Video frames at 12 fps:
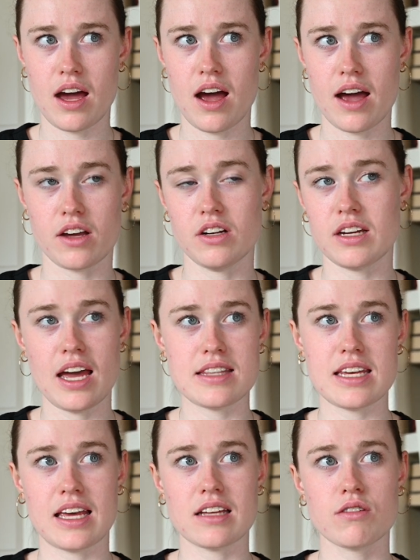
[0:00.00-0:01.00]
I couldn't get
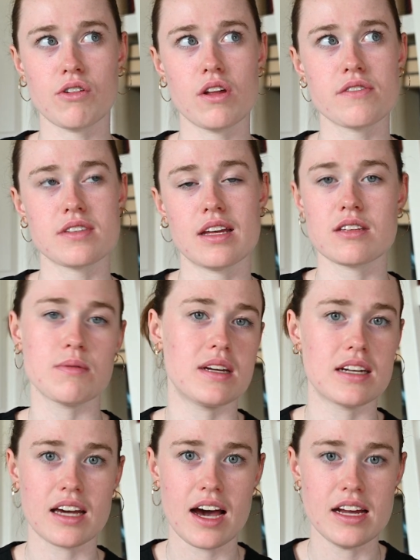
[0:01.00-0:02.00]
tickets for those unless we
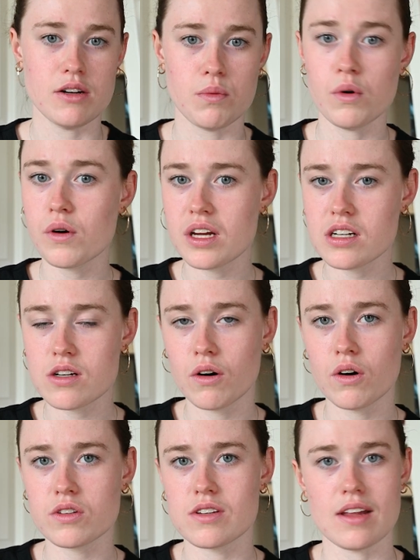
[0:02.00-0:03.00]
did a guided walking
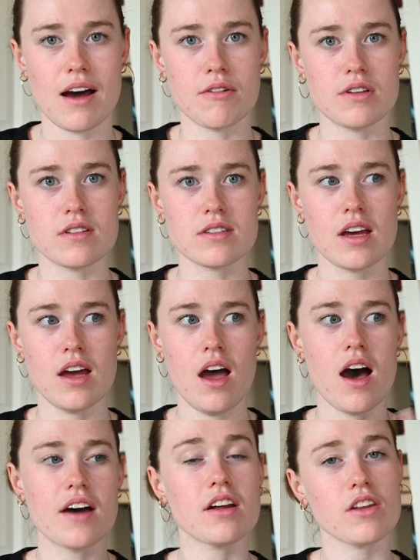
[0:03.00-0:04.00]
tour, so that was
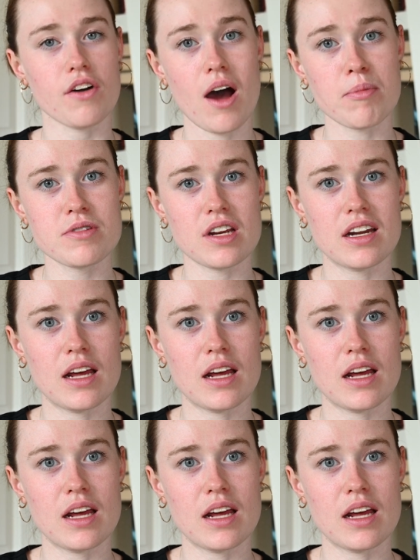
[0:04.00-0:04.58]
another option.